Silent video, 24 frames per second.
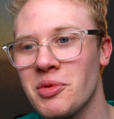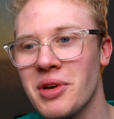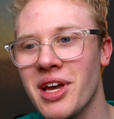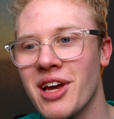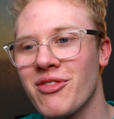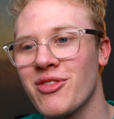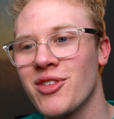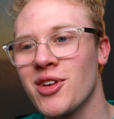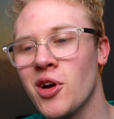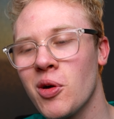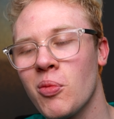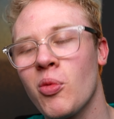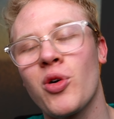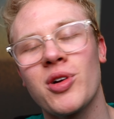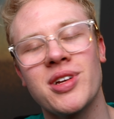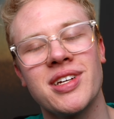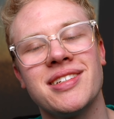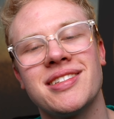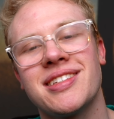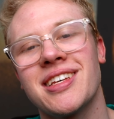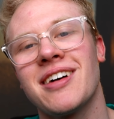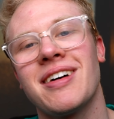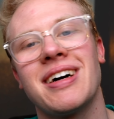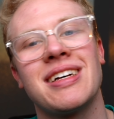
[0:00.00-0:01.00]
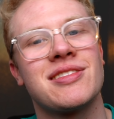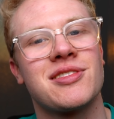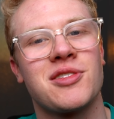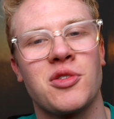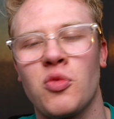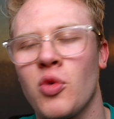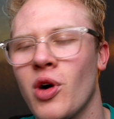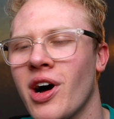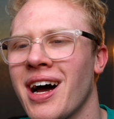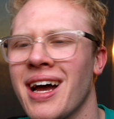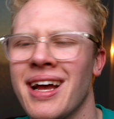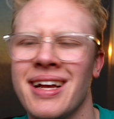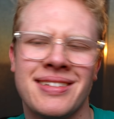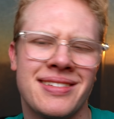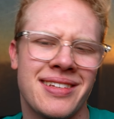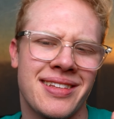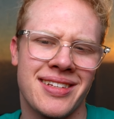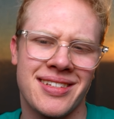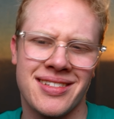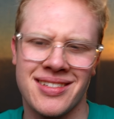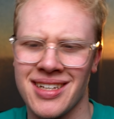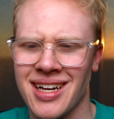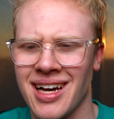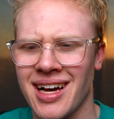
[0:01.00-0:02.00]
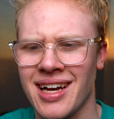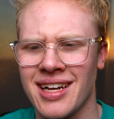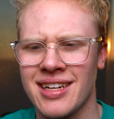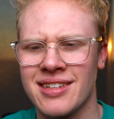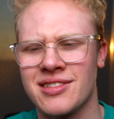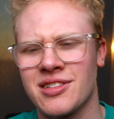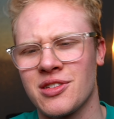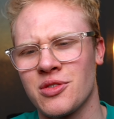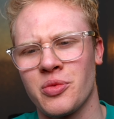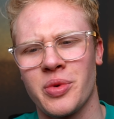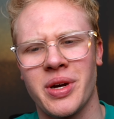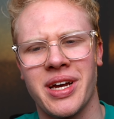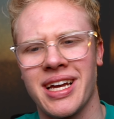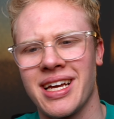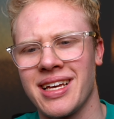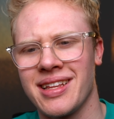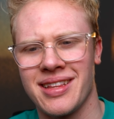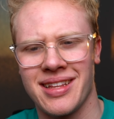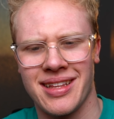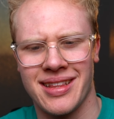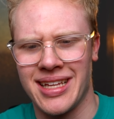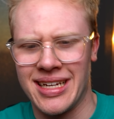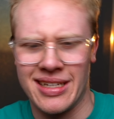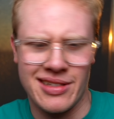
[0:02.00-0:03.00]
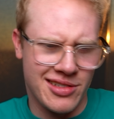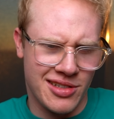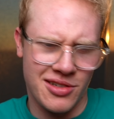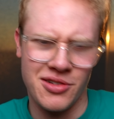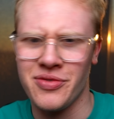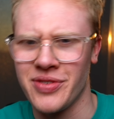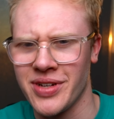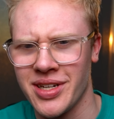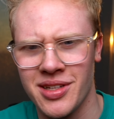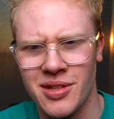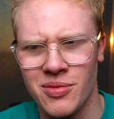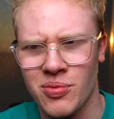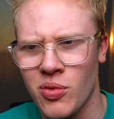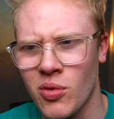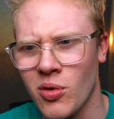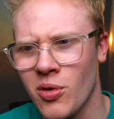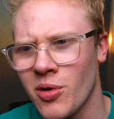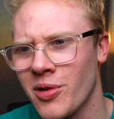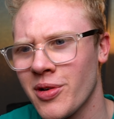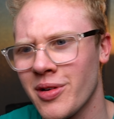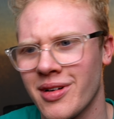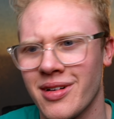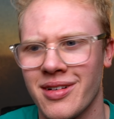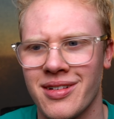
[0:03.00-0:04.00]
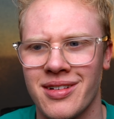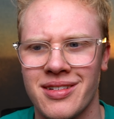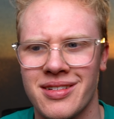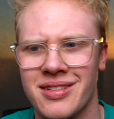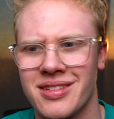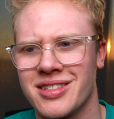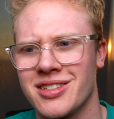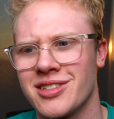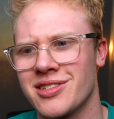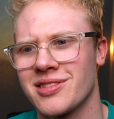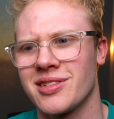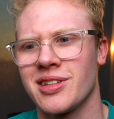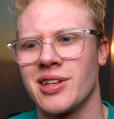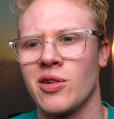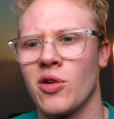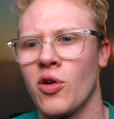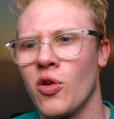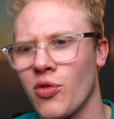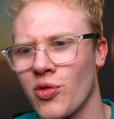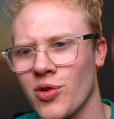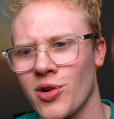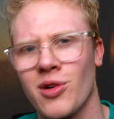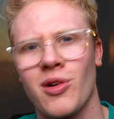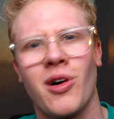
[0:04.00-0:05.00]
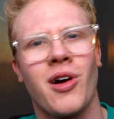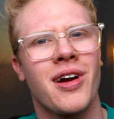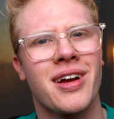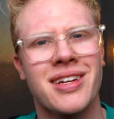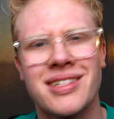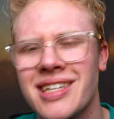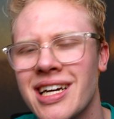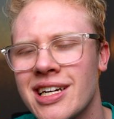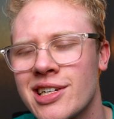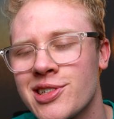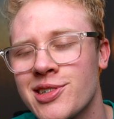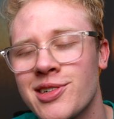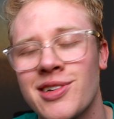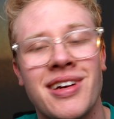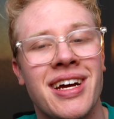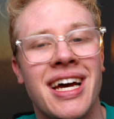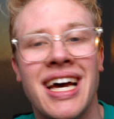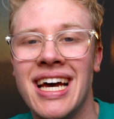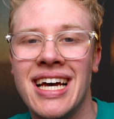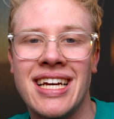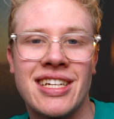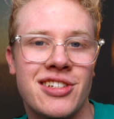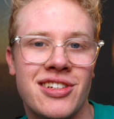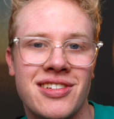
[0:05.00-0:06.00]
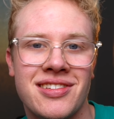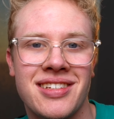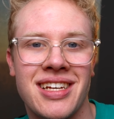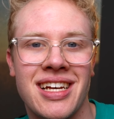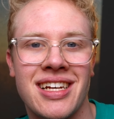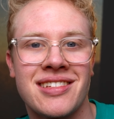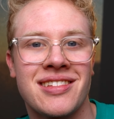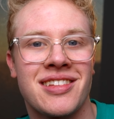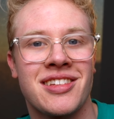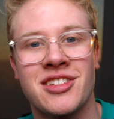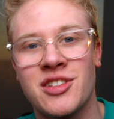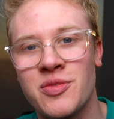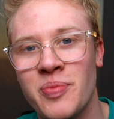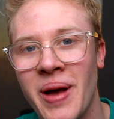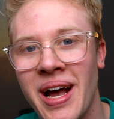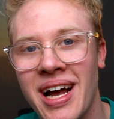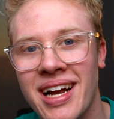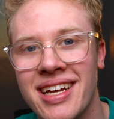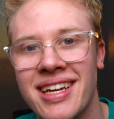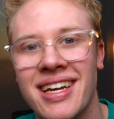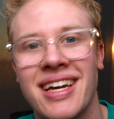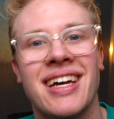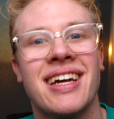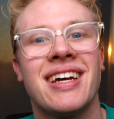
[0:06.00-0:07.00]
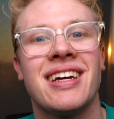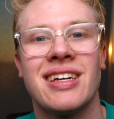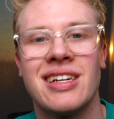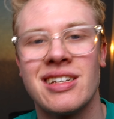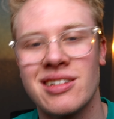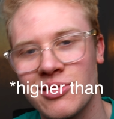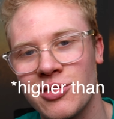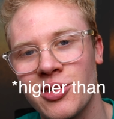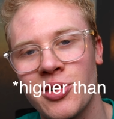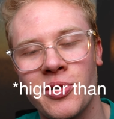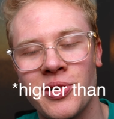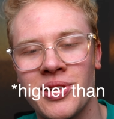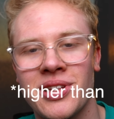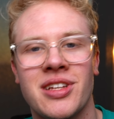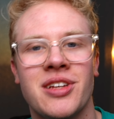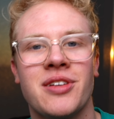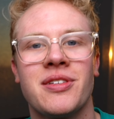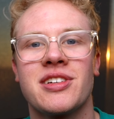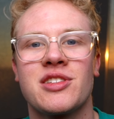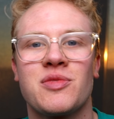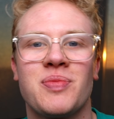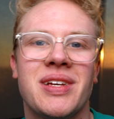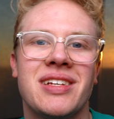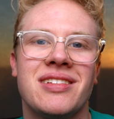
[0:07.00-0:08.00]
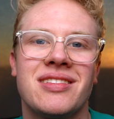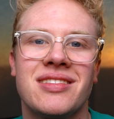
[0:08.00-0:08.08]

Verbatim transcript: we have no more detail as to why. Is it the size, the way that things do fit in the port, or just the overall architecture? Just says the spec is lower than U S B